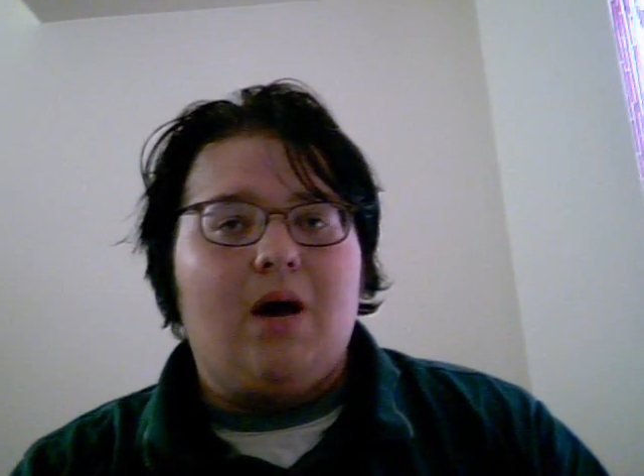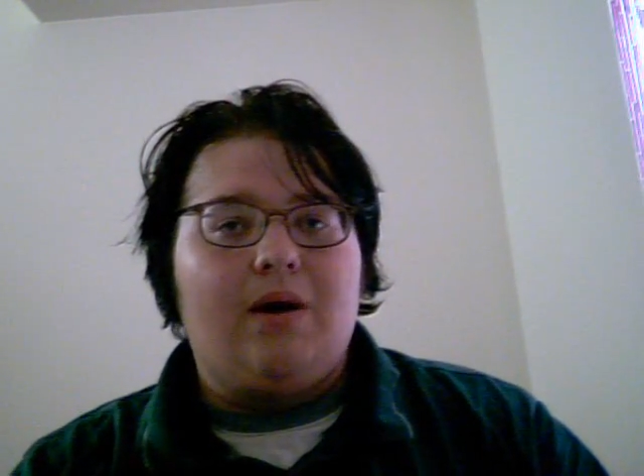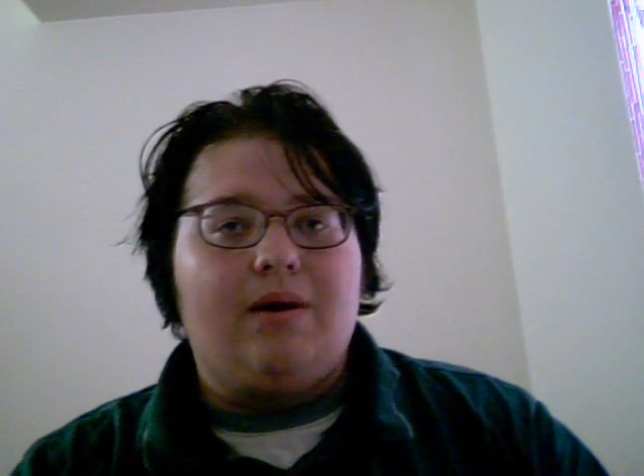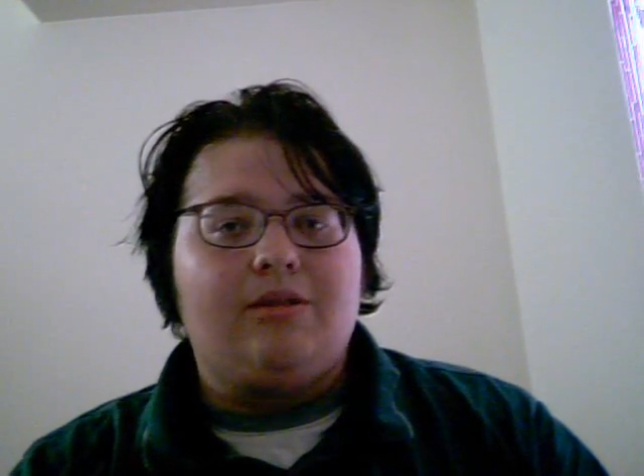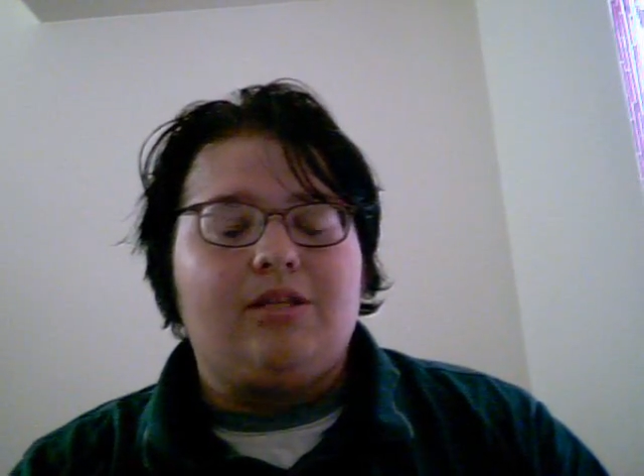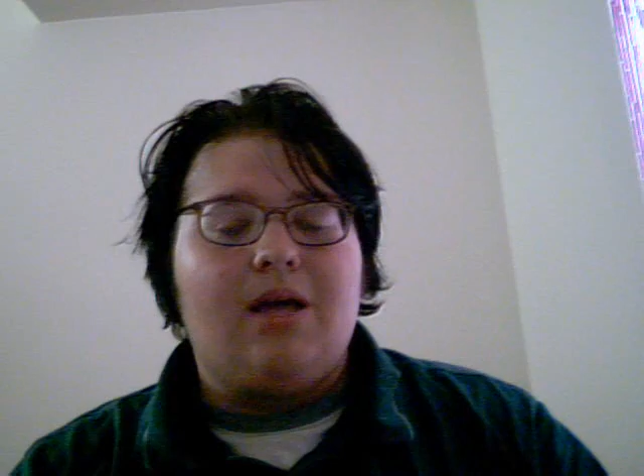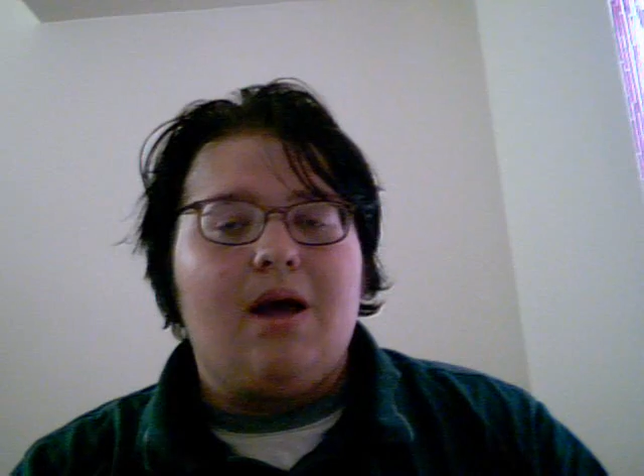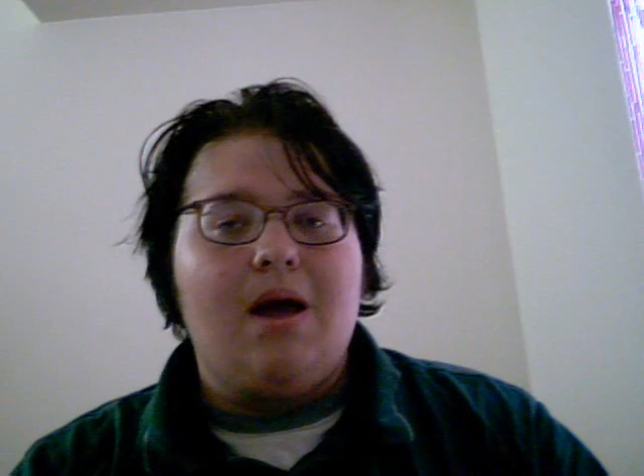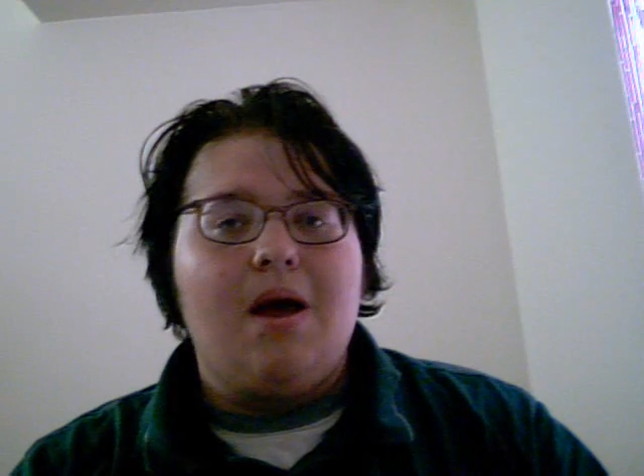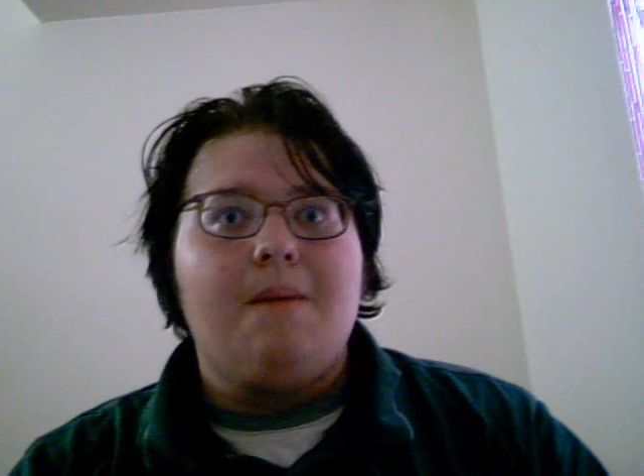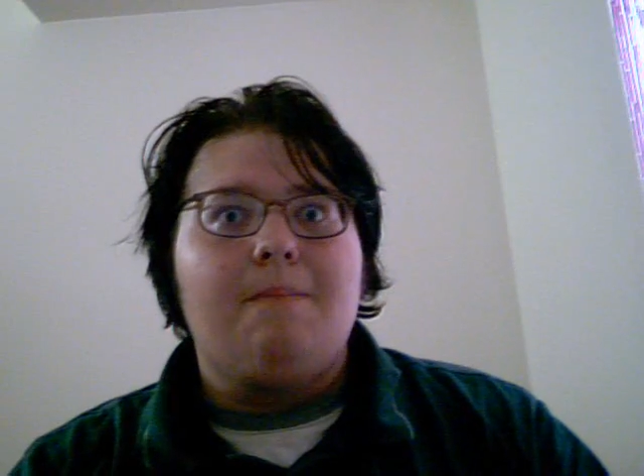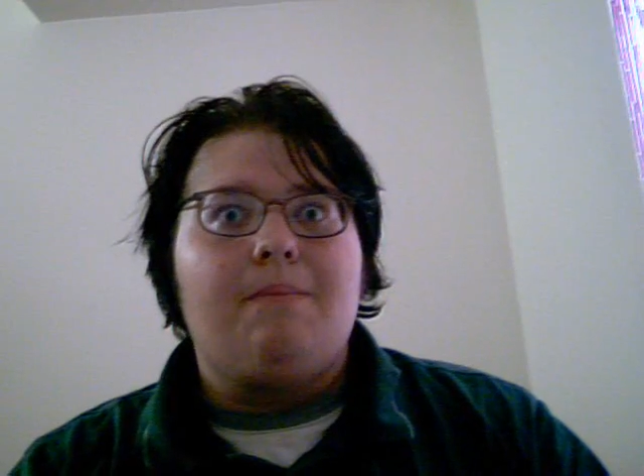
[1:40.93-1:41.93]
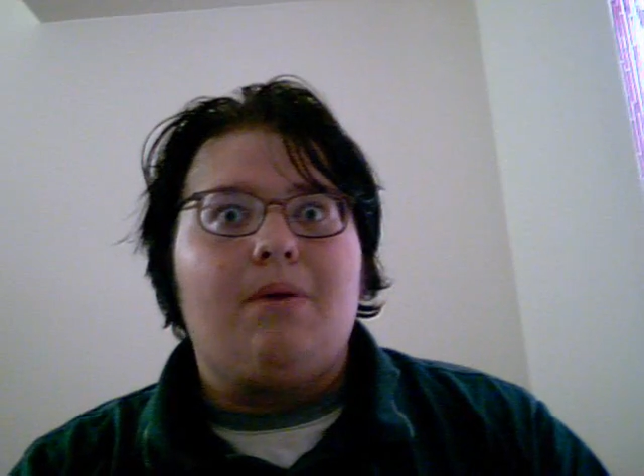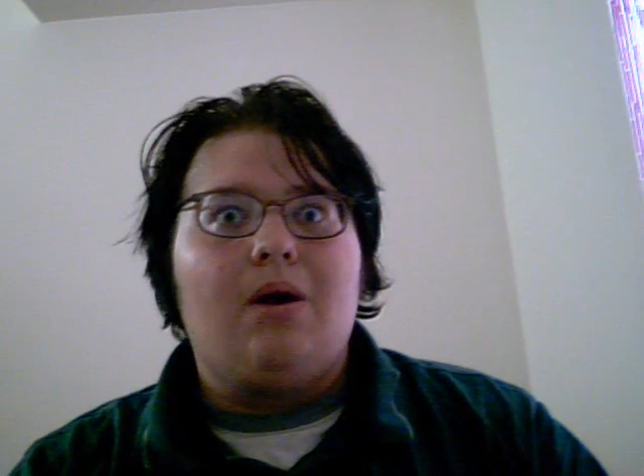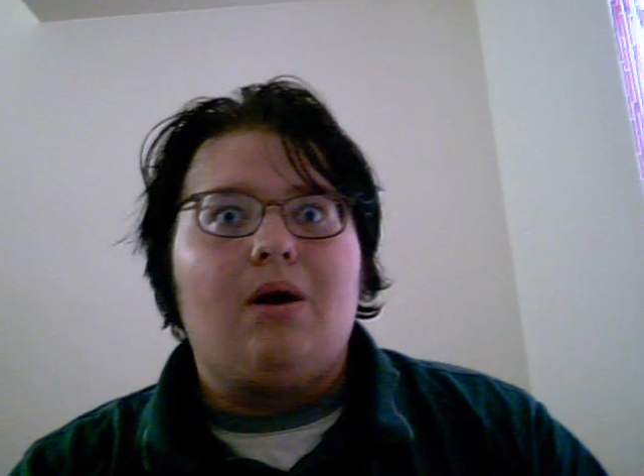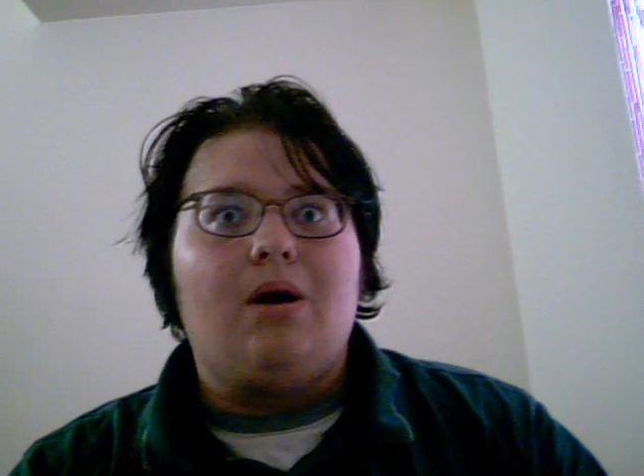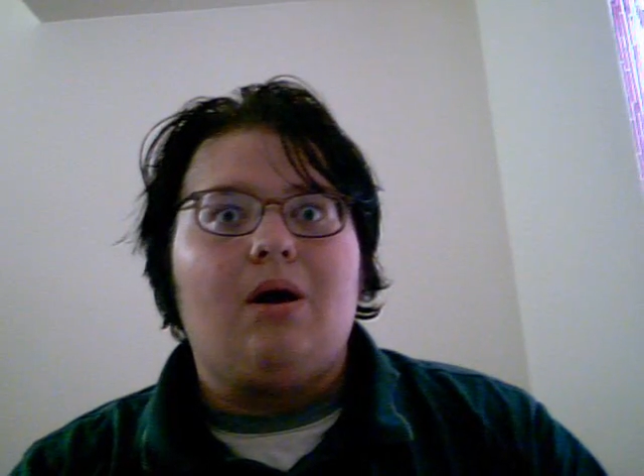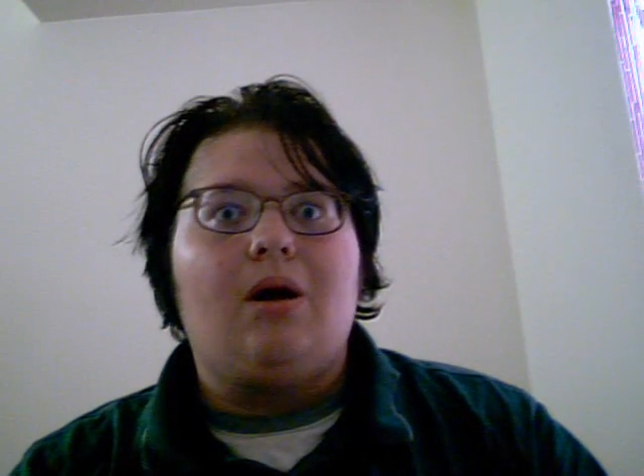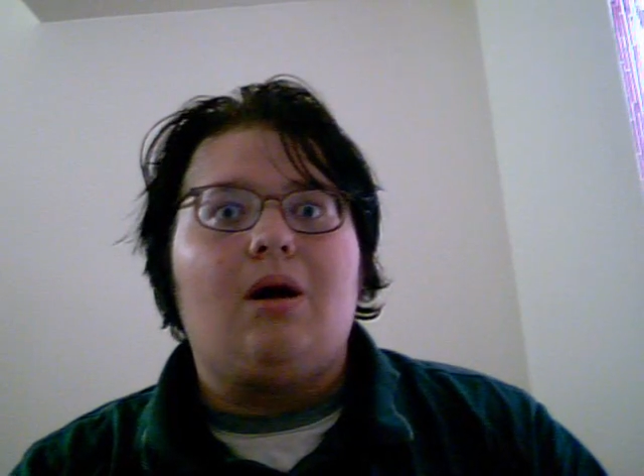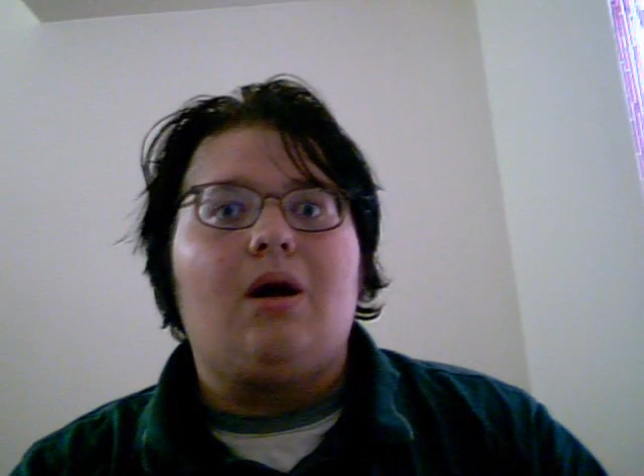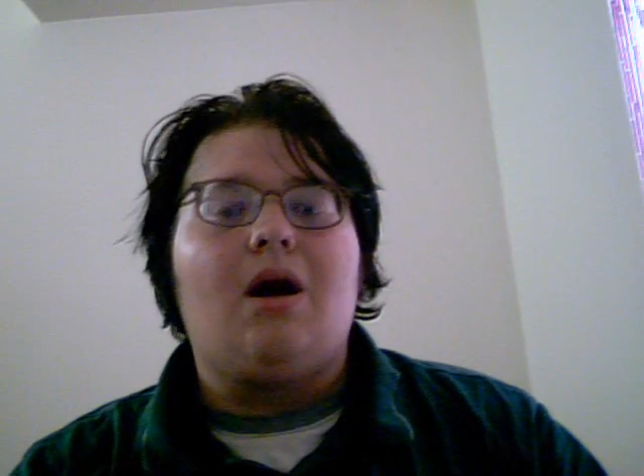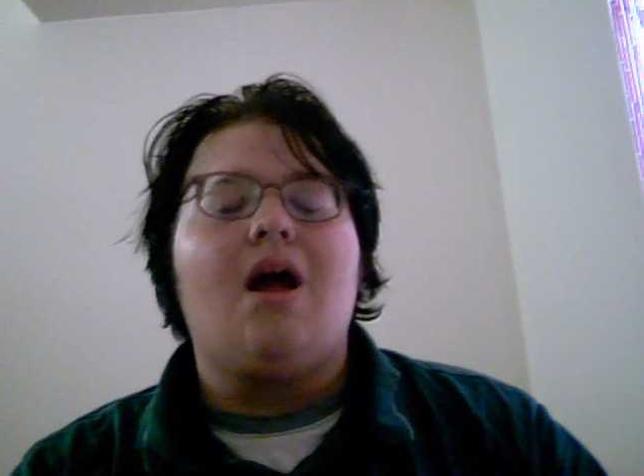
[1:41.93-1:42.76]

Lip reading: It was perfection.